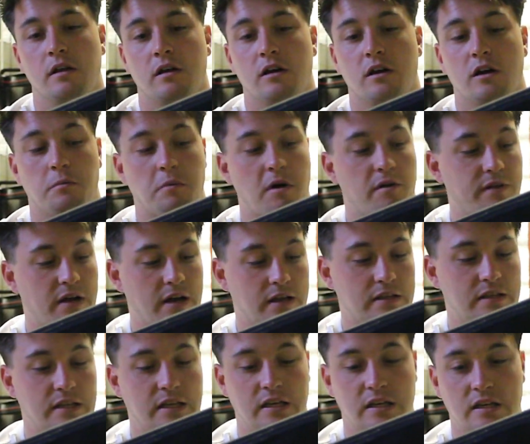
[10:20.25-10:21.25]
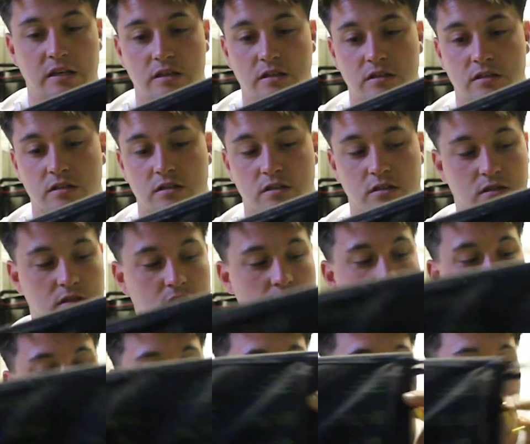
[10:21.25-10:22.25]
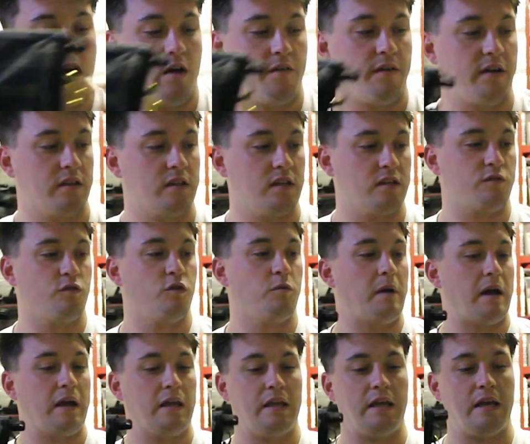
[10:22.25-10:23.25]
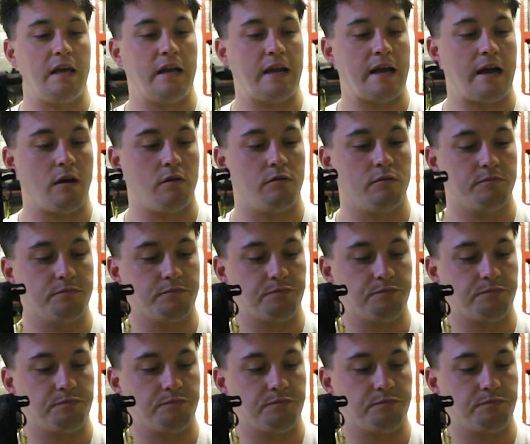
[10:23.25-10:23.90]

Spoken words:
I've had this for about a year now.